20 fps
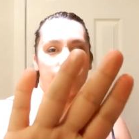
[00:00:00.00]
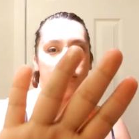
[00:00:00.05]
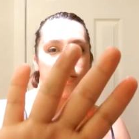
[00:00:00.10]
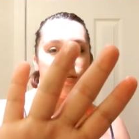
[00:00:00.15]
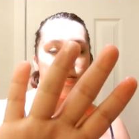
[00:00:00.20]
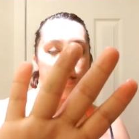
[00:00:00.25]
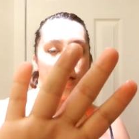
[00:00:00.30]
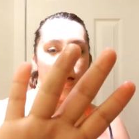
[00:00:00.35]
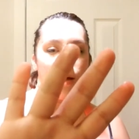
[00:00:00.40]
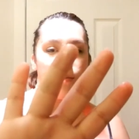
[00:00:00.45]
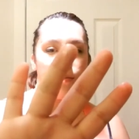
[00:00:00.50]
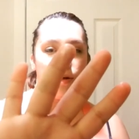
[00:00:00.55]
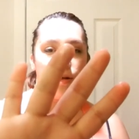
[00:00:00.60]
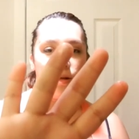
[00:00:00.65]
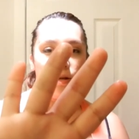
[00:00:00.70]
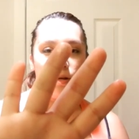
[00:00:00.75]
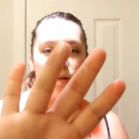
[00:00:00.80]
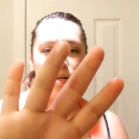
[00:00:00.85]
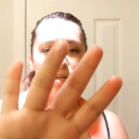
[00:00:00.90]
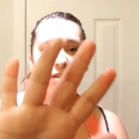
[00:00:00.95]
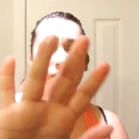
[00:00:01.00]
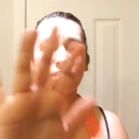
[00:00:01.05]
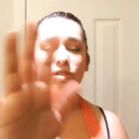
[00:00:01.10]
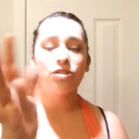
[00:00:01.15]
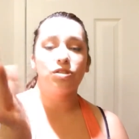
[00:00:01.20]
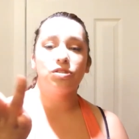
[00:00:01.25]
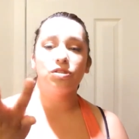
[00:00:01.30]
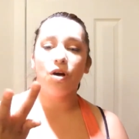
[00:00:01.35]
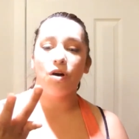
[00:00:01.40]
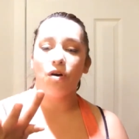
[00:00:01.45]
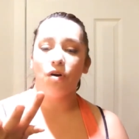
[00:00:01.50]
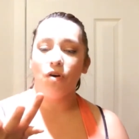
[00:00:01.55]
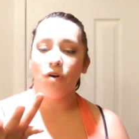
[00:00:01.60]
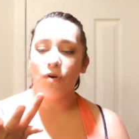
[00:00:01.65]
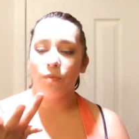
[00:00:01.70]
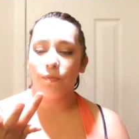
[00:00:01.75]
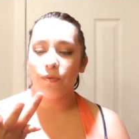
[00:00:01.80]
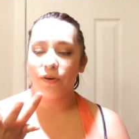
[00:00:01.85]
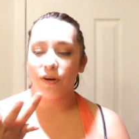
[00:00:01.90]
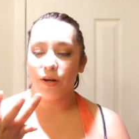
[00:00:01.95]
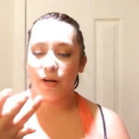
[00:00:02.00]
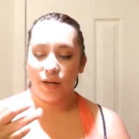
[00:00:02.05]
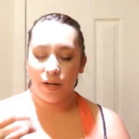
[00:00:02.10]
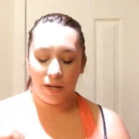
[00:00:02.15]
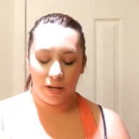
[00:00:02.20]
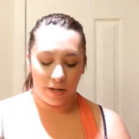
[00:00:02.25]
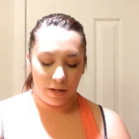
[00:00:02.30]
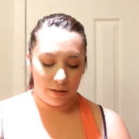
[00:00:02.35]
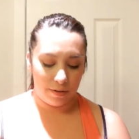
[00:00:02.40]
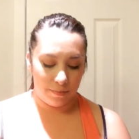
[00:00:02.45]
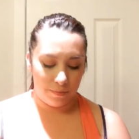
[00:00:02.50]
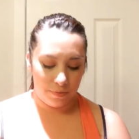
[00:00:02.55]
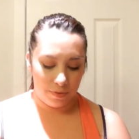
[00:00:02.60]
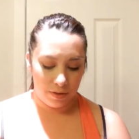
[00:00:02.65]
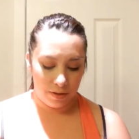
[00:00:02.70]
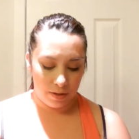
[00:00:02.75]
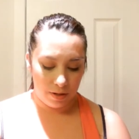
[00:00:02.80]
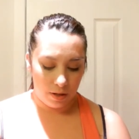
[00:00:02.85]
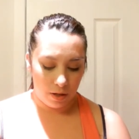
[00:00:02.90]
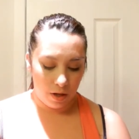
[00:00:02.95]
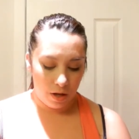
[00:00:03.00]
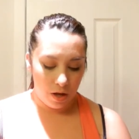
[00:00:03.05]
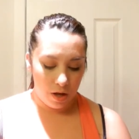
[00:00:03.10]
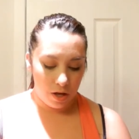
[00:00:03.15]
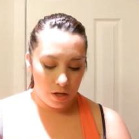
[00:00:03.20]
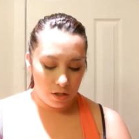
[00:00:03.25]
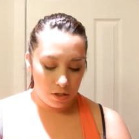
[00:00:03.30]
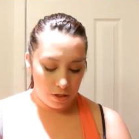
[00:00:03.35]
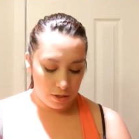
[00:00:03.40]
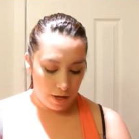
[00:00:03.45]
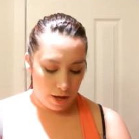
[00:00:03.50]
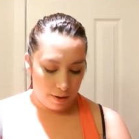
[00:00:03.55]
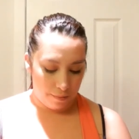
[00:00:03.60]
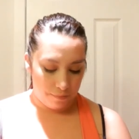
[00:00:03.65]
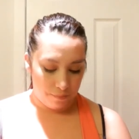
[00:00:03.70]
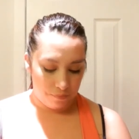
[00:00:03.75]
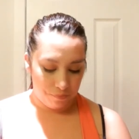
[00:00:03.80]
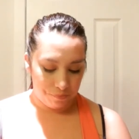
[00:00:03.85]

see that, but it is so pretty. So yeah,